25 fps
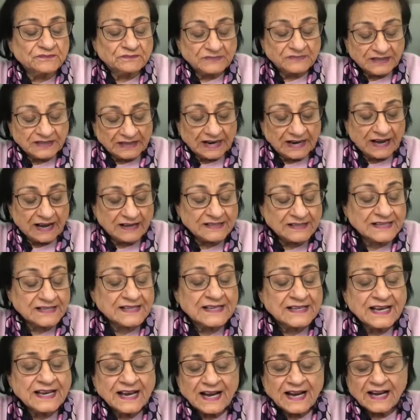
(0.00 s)
class,
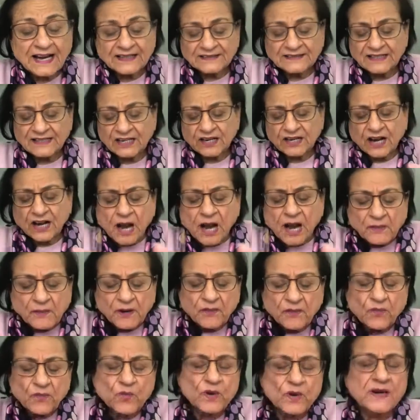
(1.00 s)
there are a couple
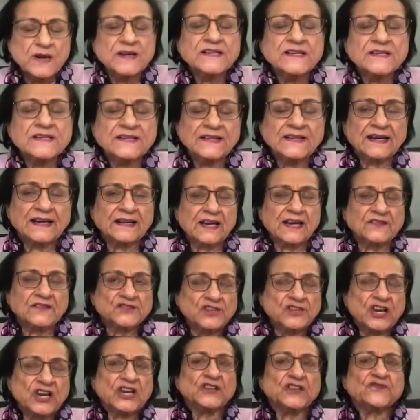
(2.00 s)
of words that are
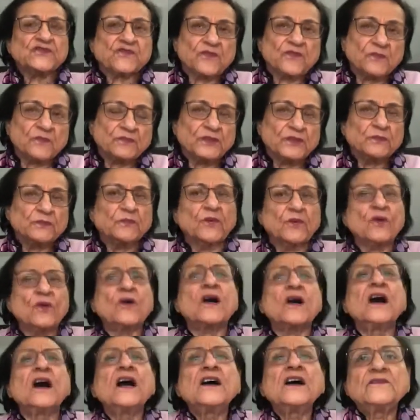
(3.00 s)
changed from the book,
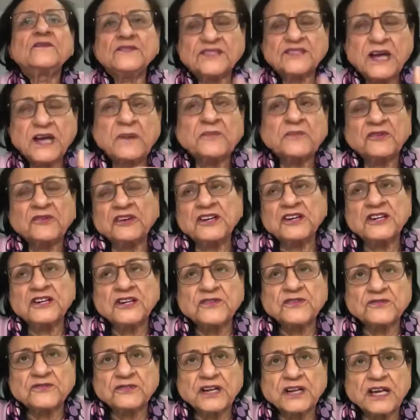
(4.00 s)
which I'm reading
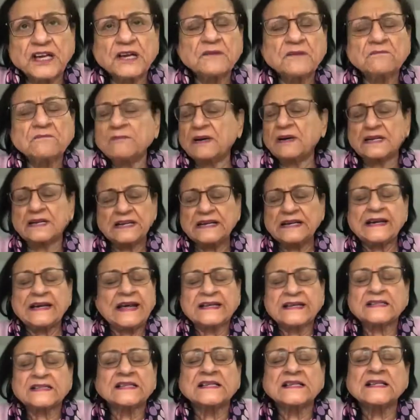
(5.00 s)
today, but in
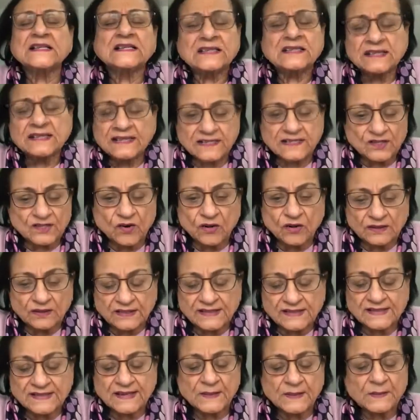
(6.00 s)
essence, it's all the
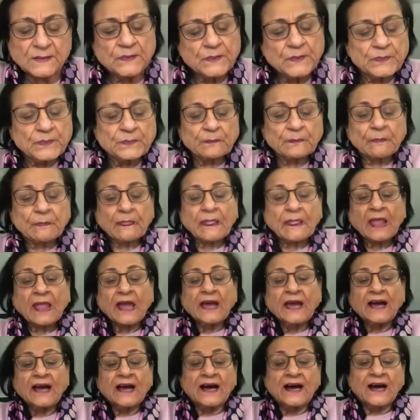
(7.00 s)
same.
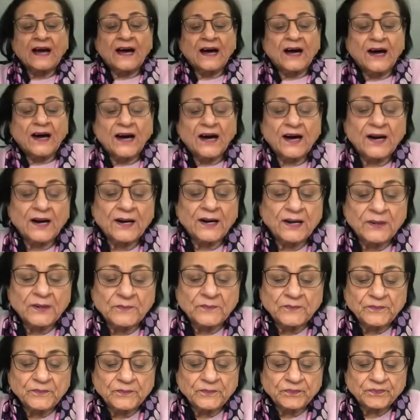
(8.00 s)
Moksha
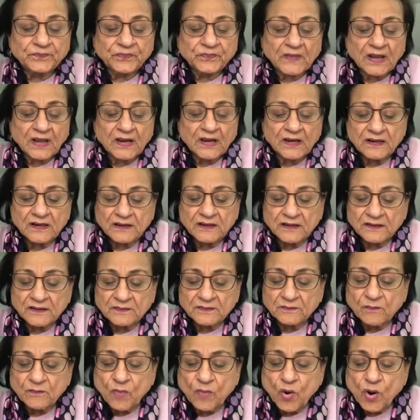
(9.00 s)

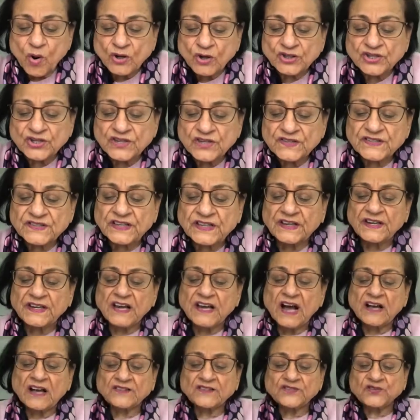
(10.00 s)

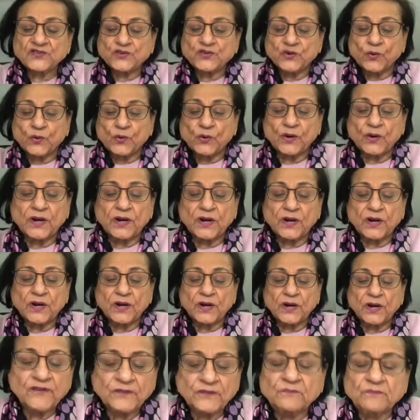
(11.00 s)
Sanyas Yog
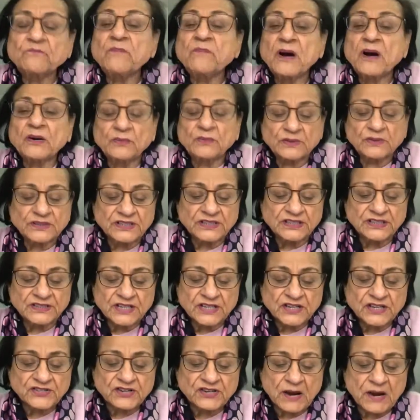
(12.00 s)
from Bhagavad
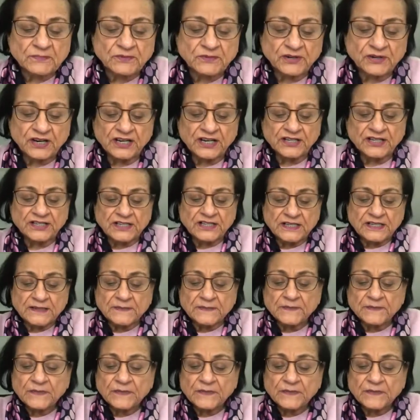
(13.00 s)
Gita, chapter 18.